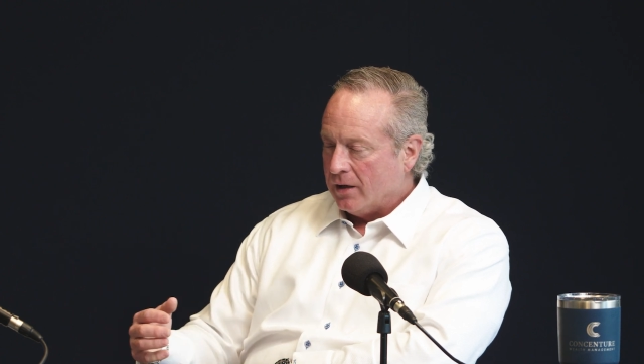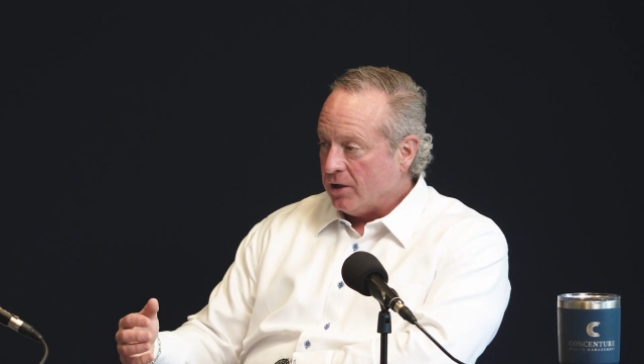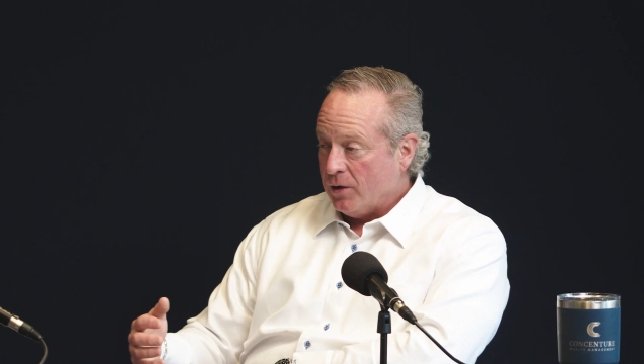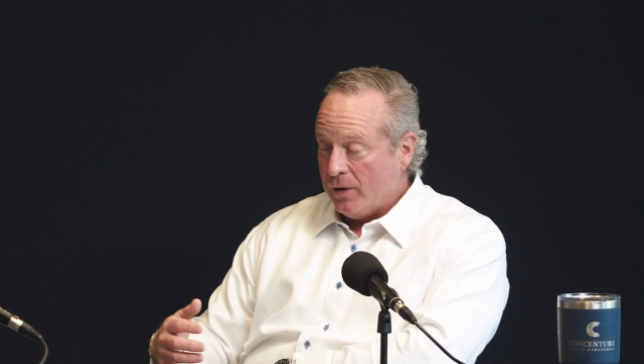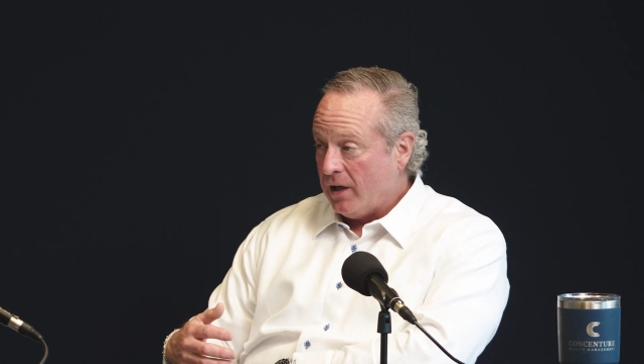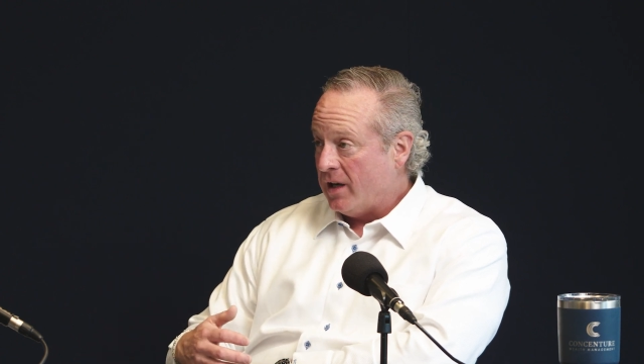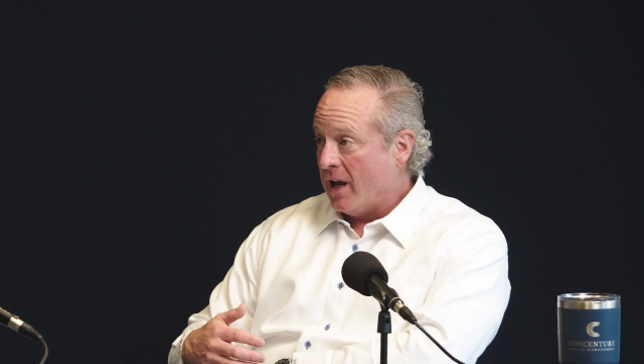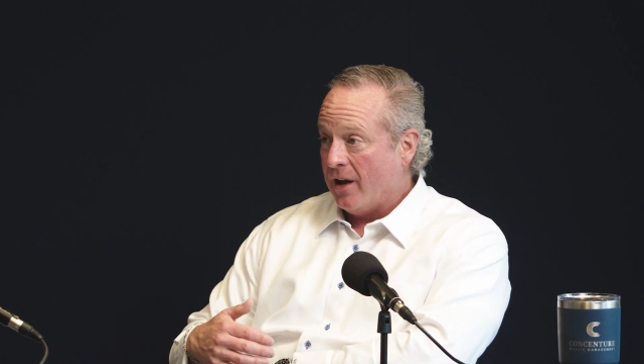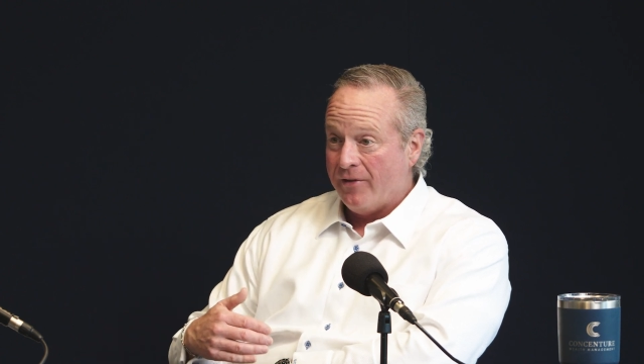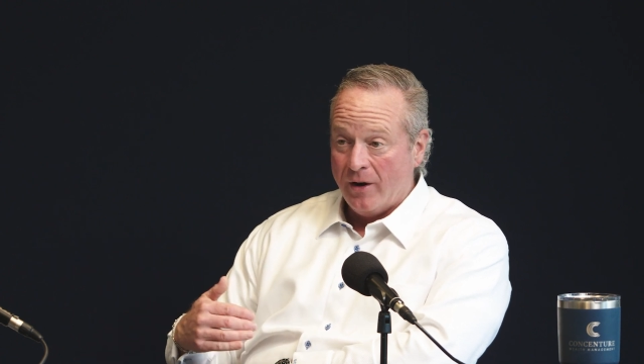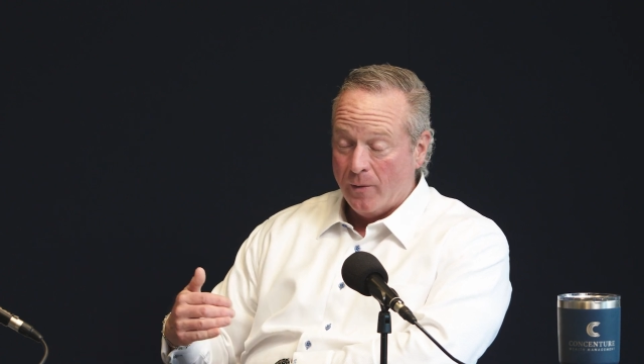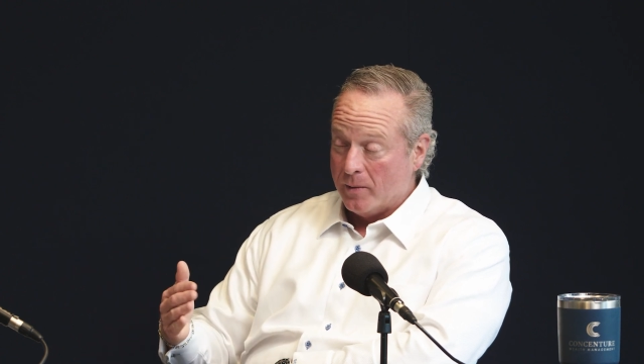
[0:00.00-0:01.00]
you need to
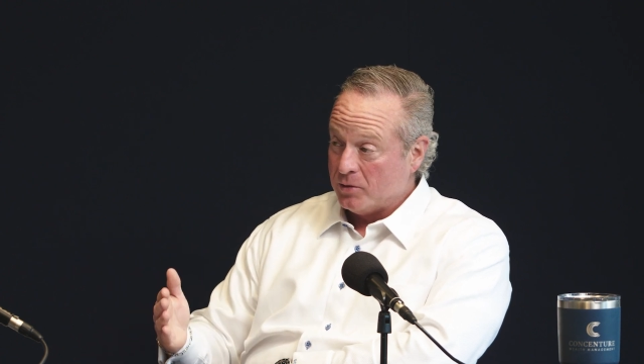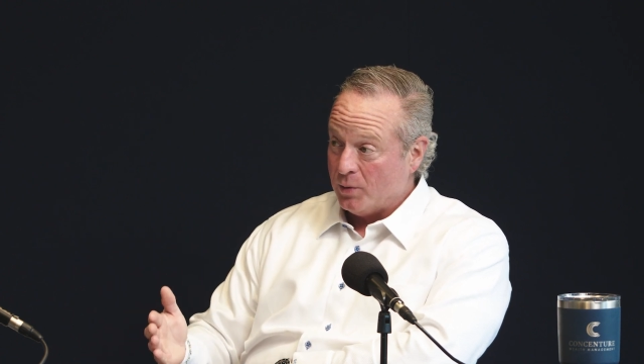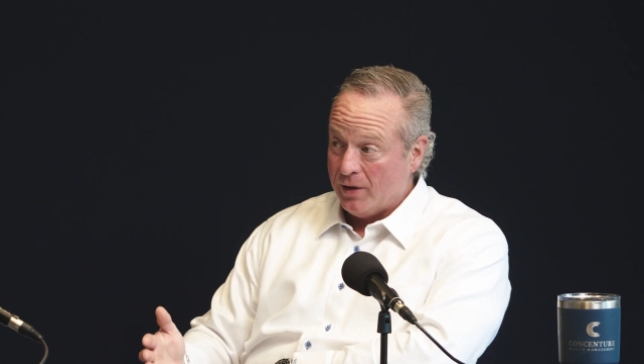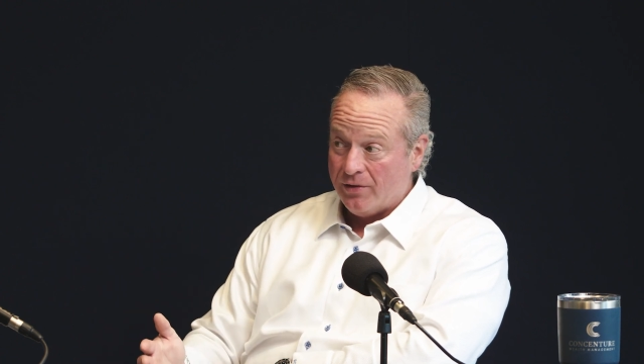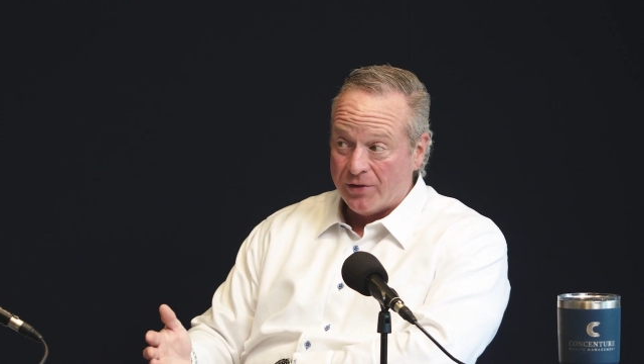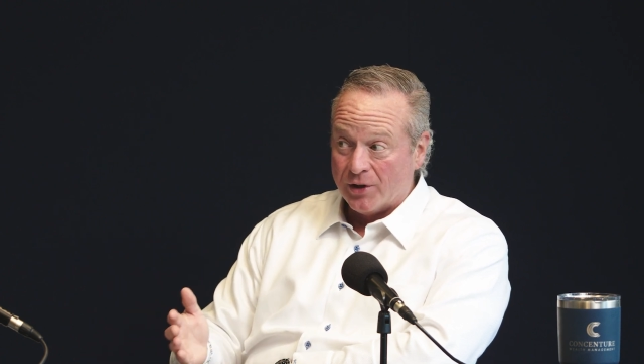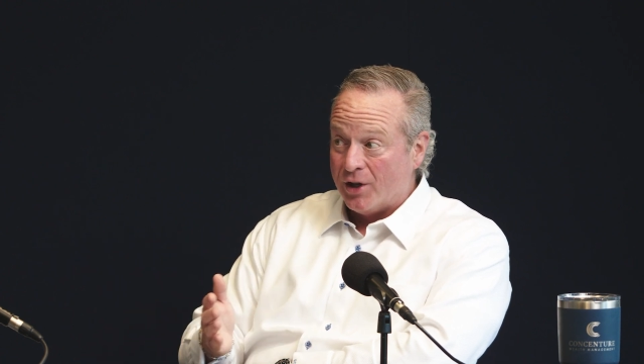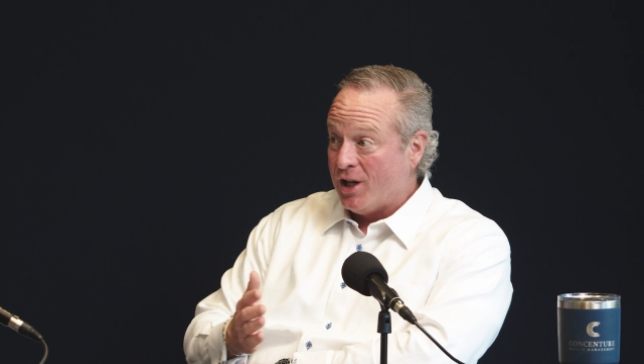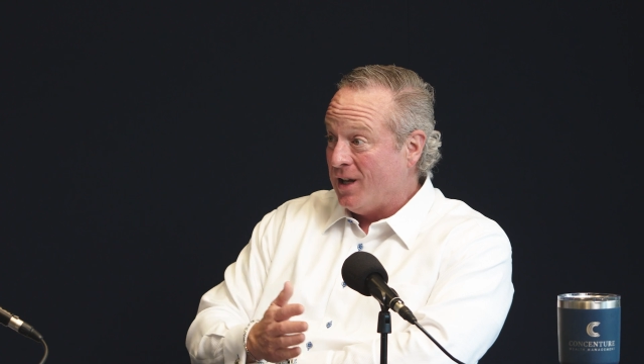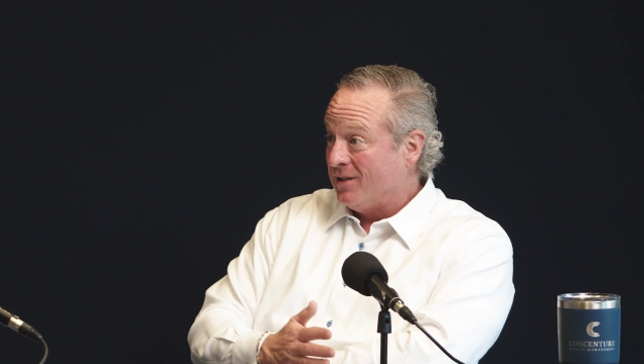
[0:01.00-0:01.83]
have anywhere between $30,000